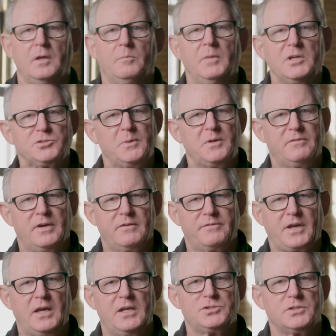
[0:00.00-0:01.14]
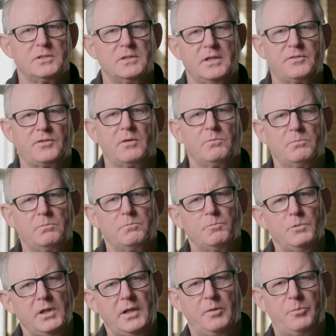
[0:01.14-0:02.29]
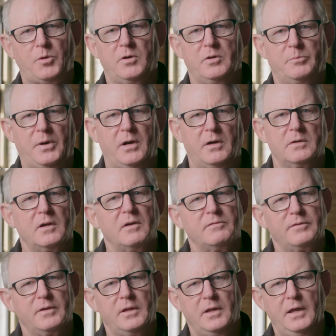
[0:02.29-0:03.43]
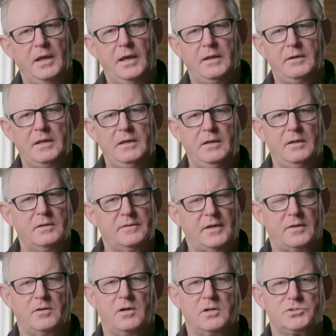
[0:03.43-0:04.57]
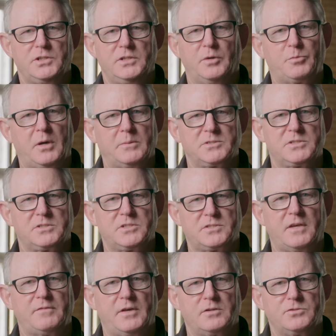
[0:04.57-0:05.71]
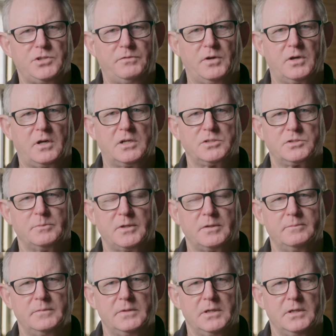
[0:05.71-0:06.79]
Measurement and verification is a really important part of any technology that promises to save energy for a customer.